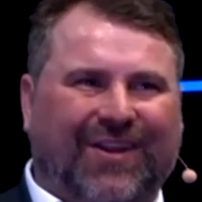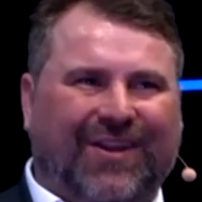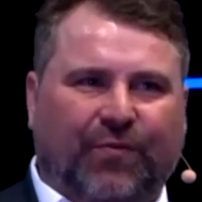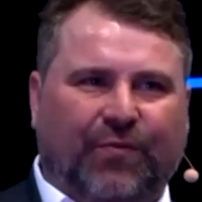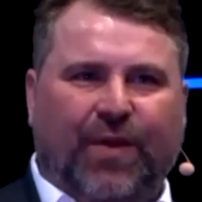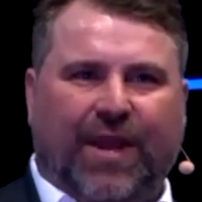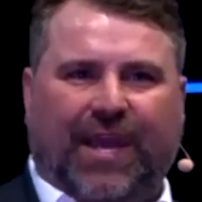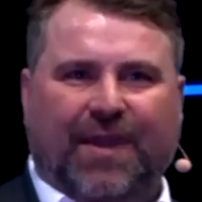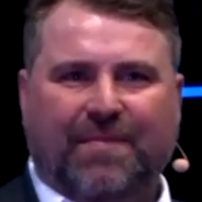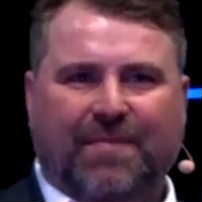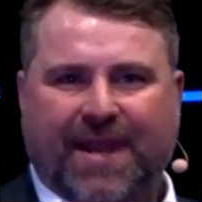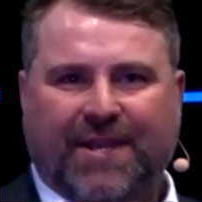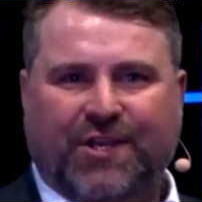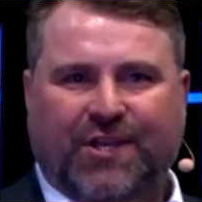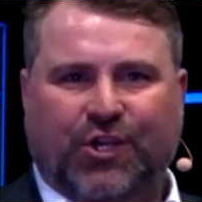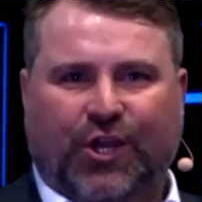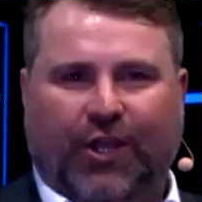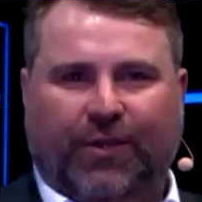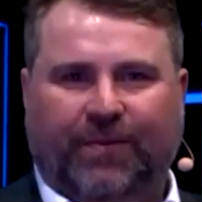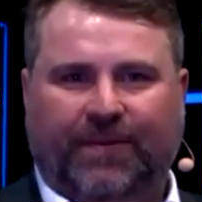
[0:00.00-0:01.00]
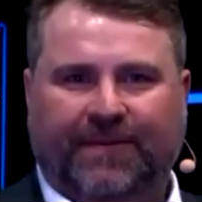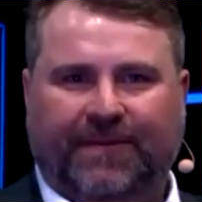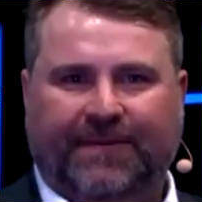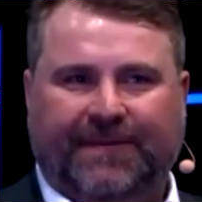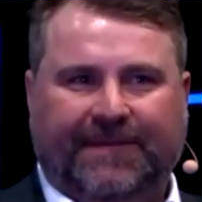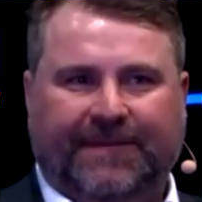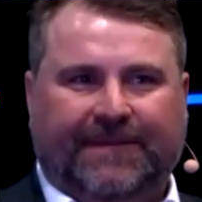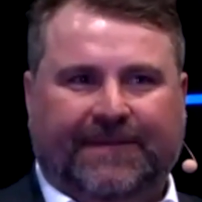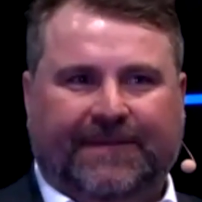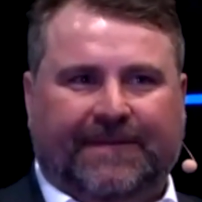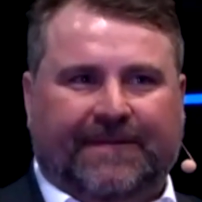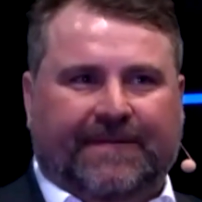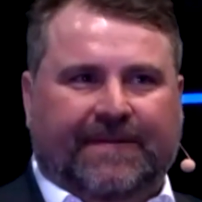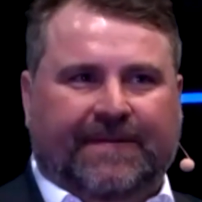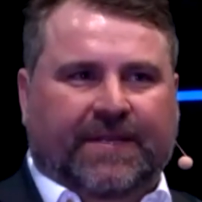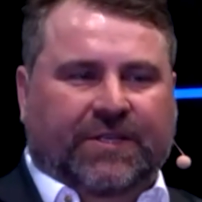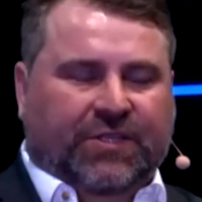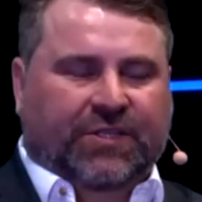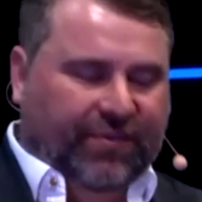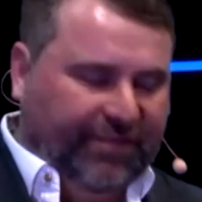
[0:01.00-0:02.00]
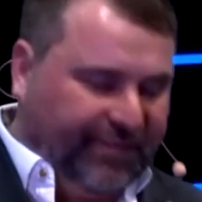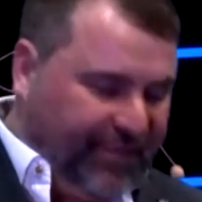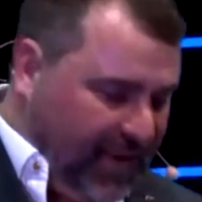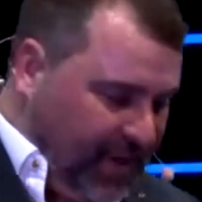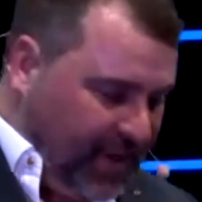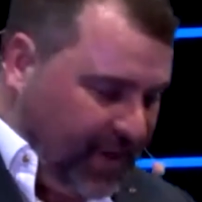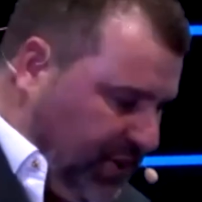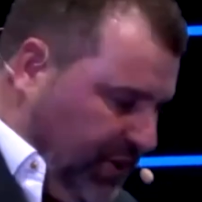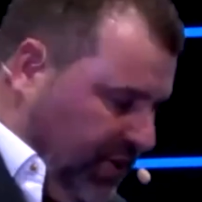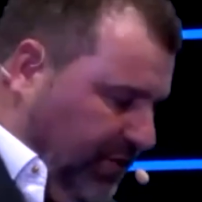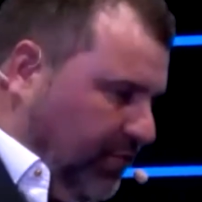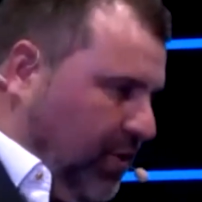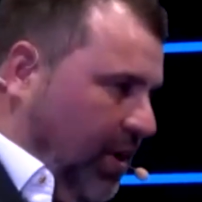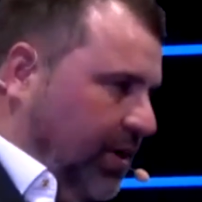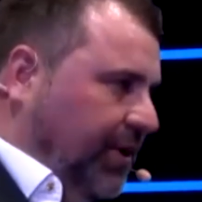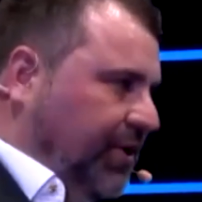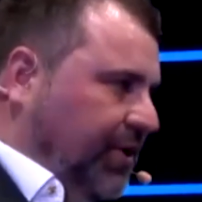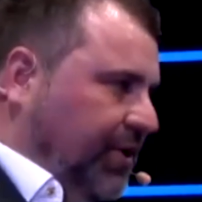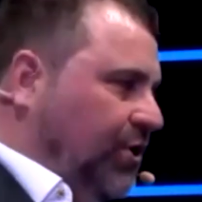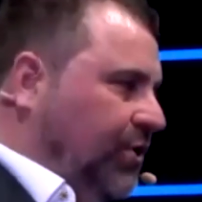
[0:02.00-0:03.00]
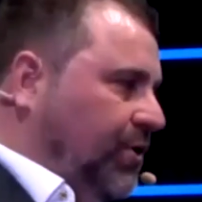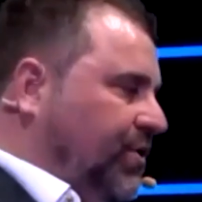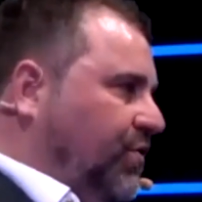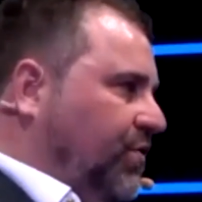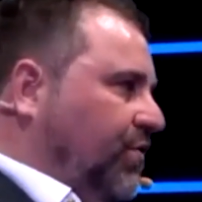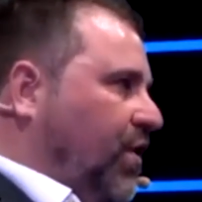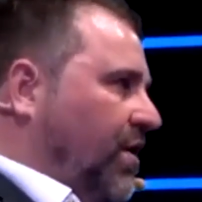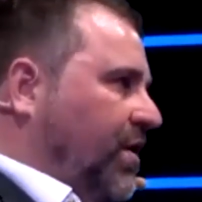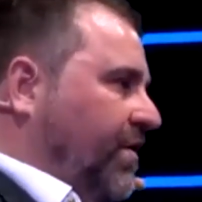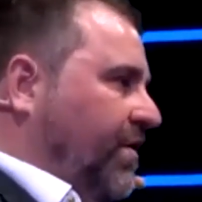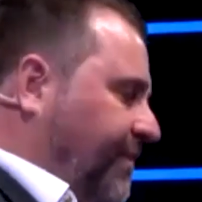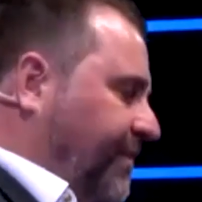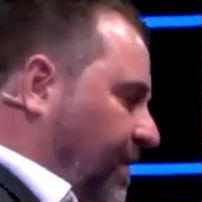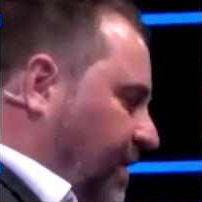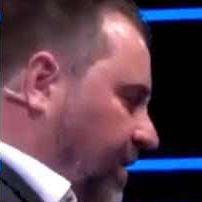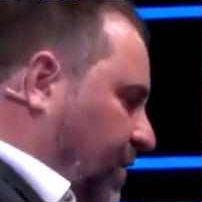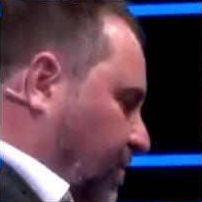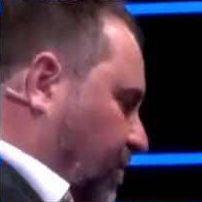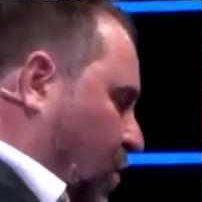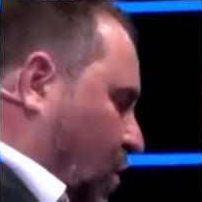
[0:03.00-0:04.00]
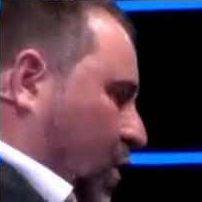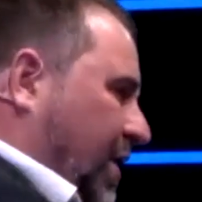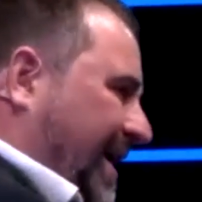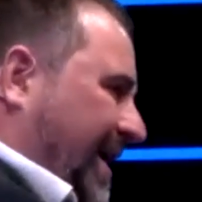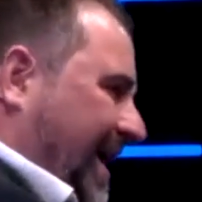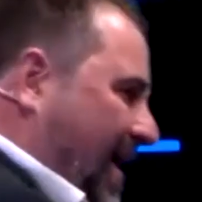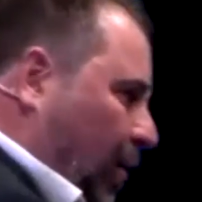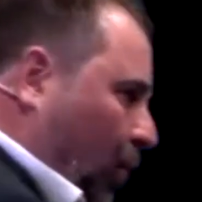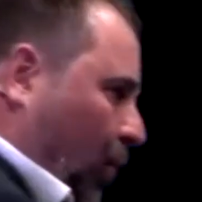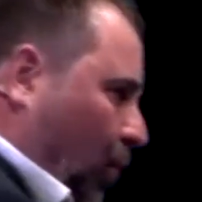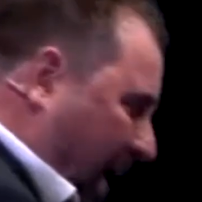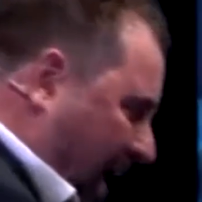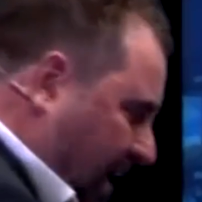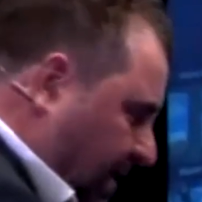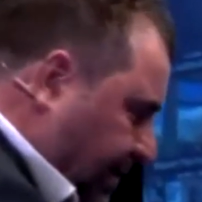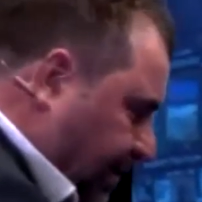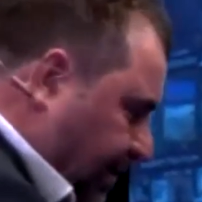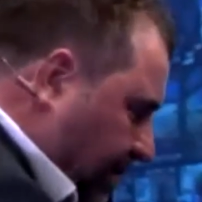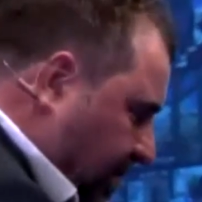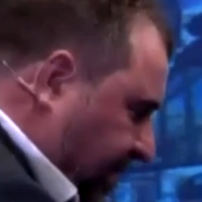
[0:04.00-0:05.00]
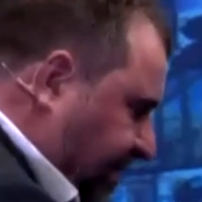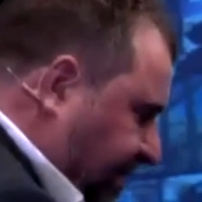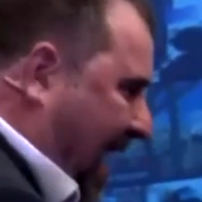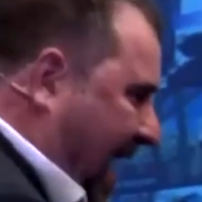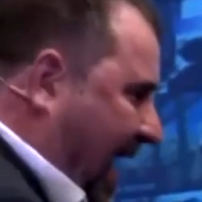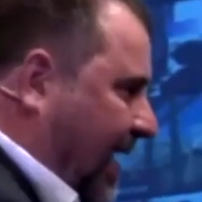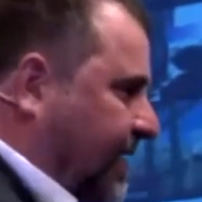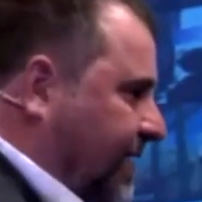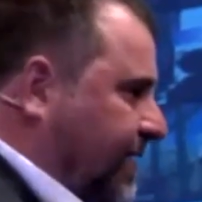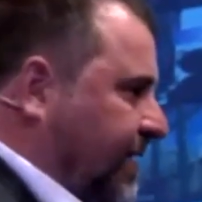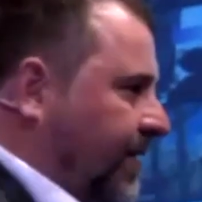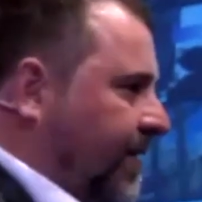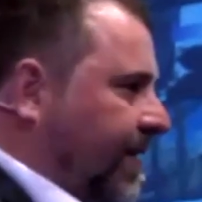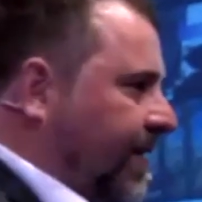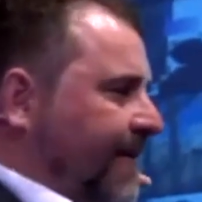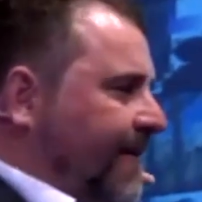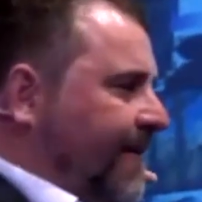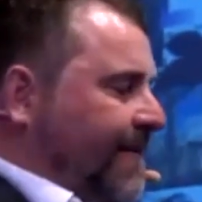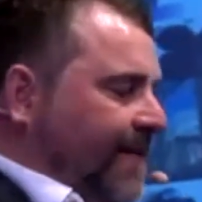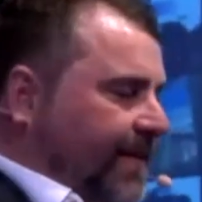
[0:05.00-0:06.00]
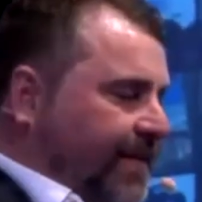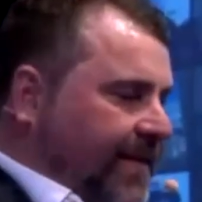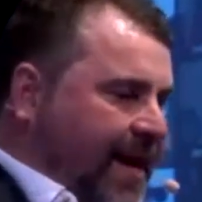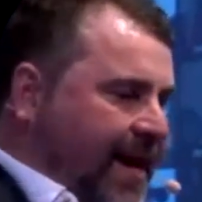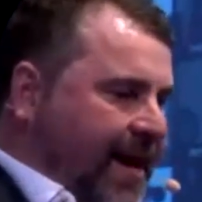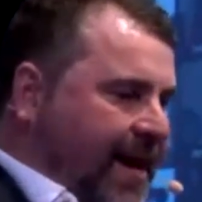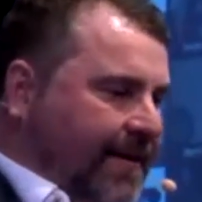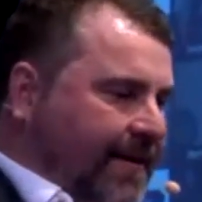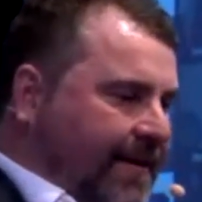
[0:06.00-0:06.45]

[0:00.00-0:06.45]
I recommend you? So the first thing you've got to do is you've got to get away from the fact that